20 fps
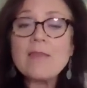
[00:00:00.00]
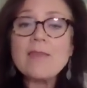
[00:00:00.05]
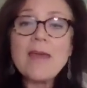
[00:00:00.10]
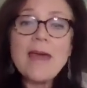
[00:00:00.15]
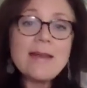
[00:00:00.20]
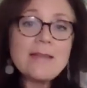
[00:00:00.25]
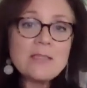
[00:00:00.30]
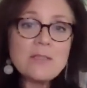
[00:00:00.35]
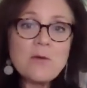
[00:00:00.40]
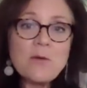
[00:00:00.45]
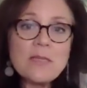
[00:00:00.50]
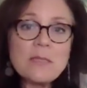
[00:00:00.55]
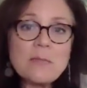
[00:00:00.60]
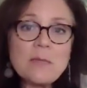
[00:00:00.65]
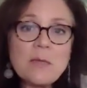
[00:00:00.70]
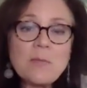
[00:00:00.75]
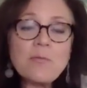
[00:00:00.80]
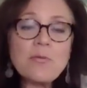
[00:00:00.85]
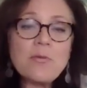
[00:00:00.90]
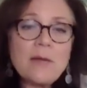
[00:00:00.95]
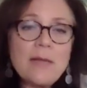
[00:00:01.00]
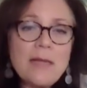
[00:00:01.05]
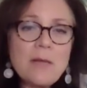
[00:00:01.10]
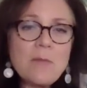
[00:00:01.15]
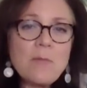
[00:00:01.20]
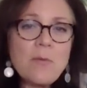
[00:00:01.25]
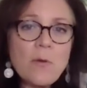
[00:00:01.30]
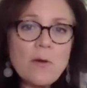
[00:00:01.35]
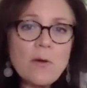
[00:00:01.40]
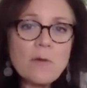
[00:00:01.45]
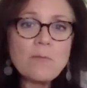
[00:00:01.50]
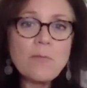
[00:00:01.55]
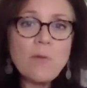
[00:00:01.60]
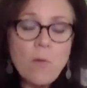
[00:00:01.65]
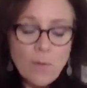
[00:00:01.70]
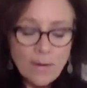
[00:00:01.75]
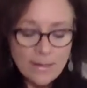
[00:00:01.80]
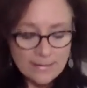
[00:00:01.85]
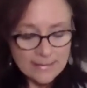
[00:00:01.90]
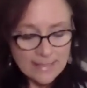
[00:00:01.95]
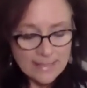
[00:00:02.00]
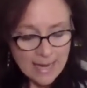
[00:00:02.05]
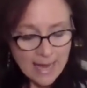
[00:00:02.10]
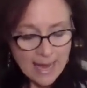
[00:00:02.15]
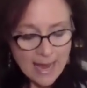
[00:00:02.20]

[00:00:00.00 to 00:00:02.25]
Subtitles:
That is going to be a pretty important point